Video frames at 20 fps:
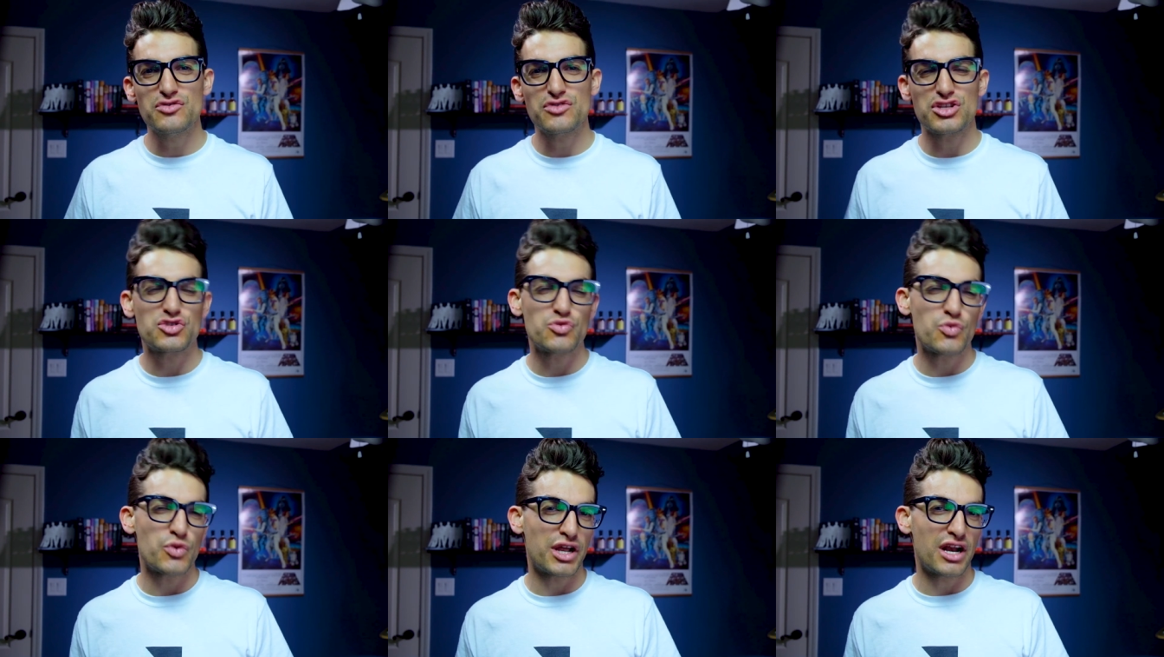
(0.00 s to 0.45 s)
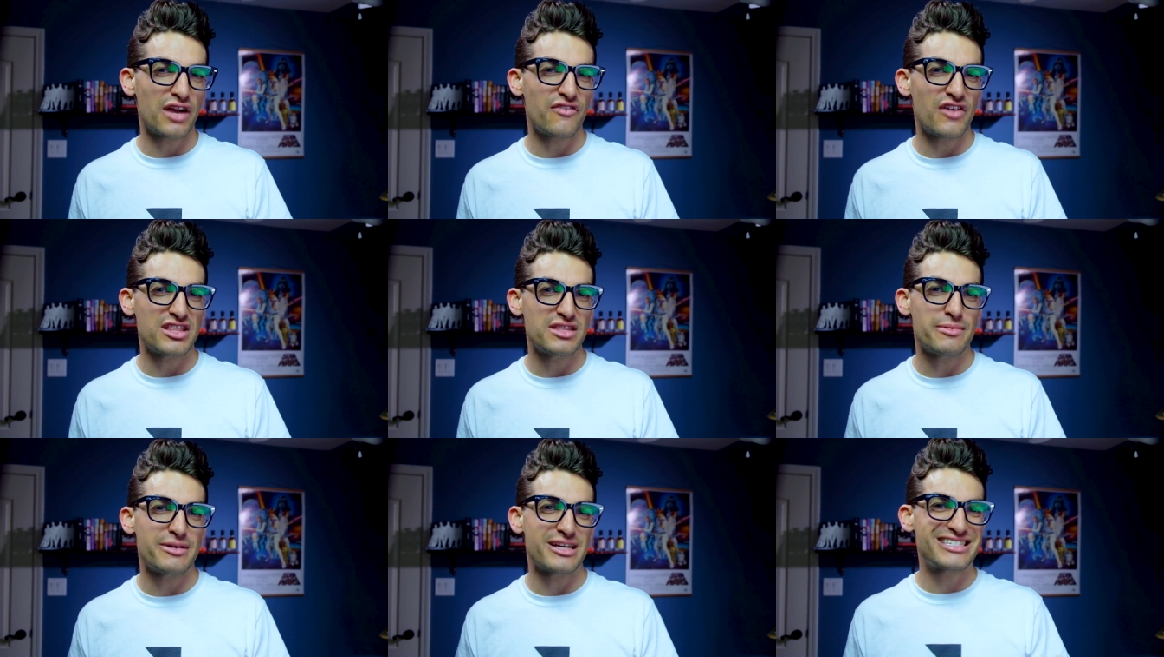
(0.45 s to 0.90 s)
This is where we're going to
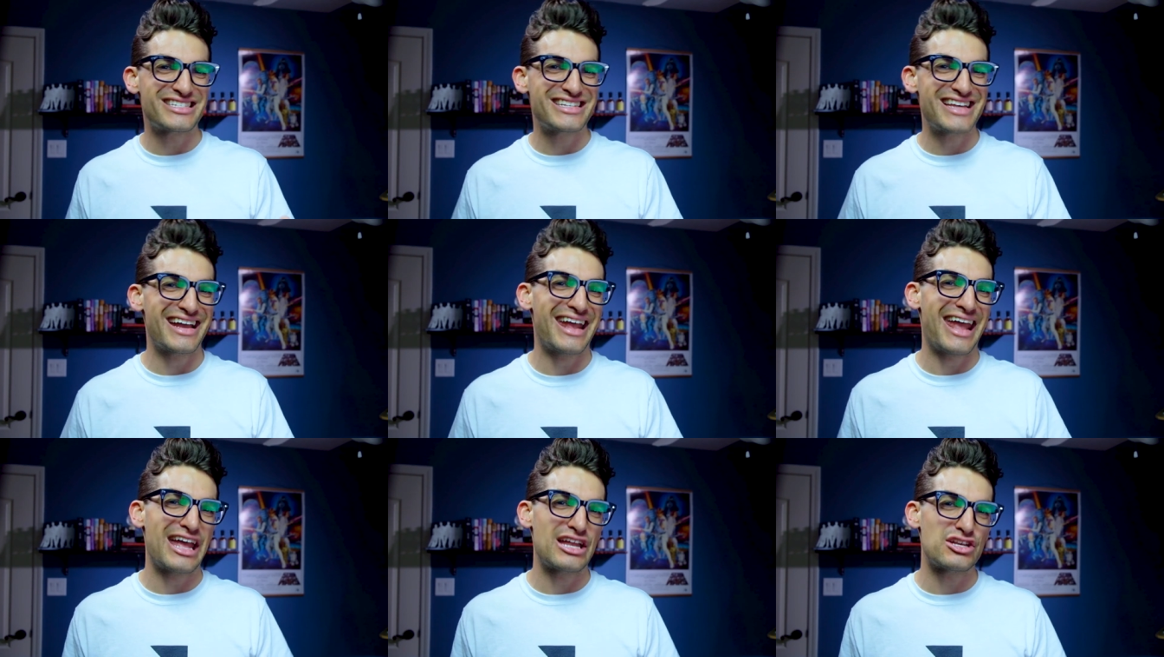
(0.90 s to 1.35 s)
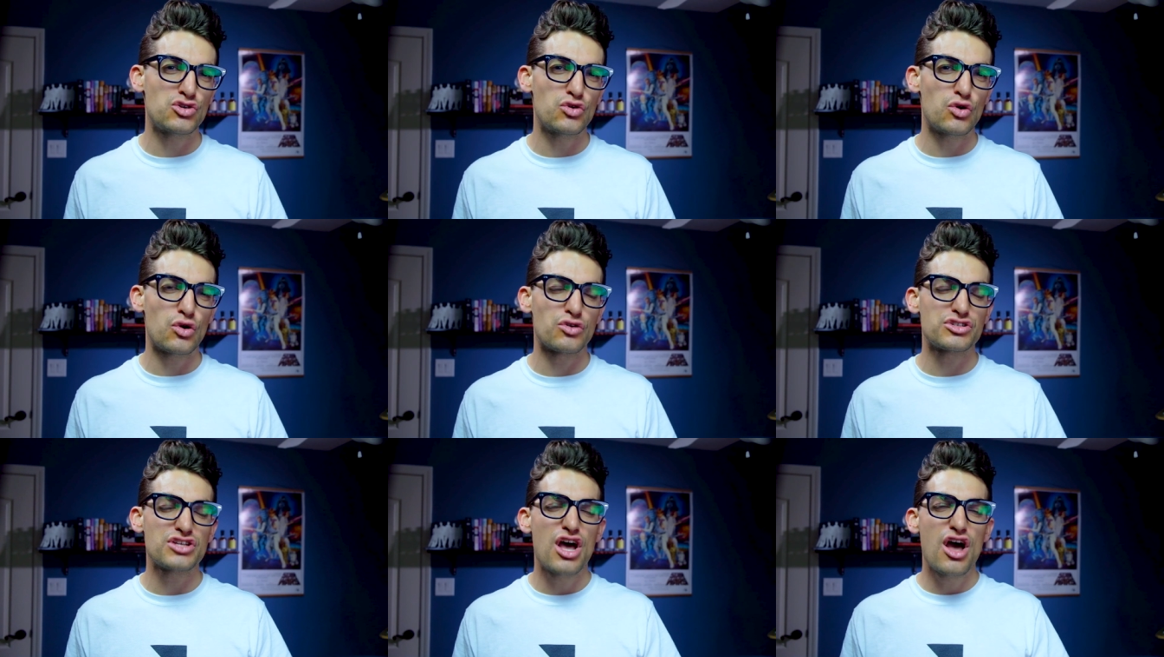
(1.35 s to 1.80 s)
find the best tech and
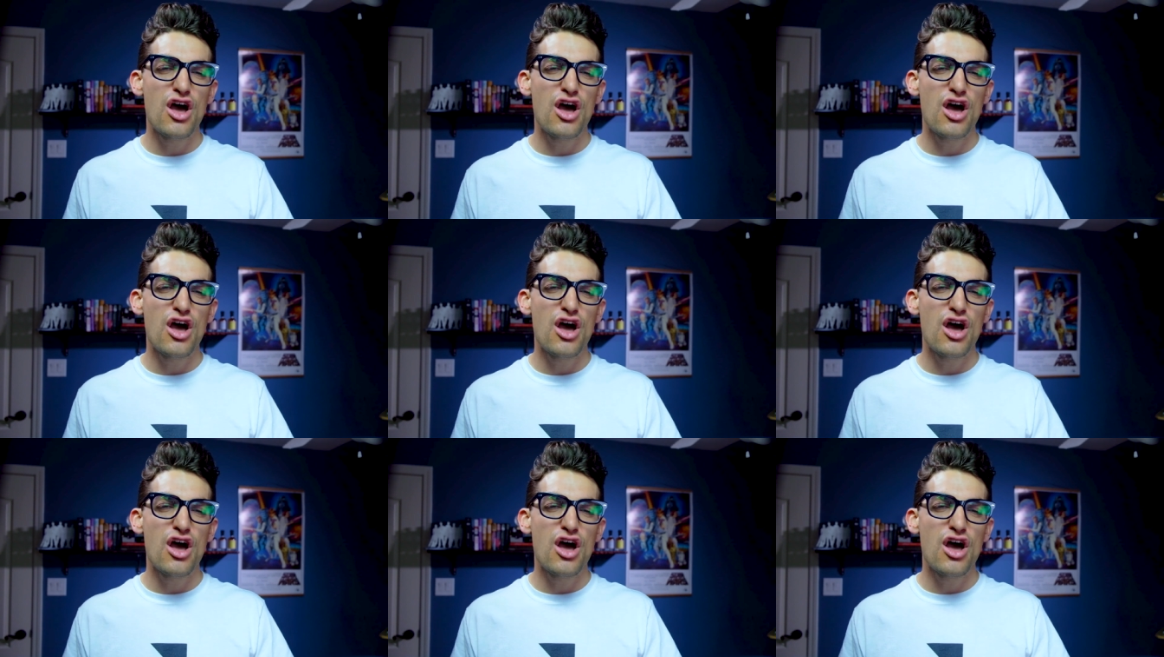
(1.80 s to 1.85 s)
tools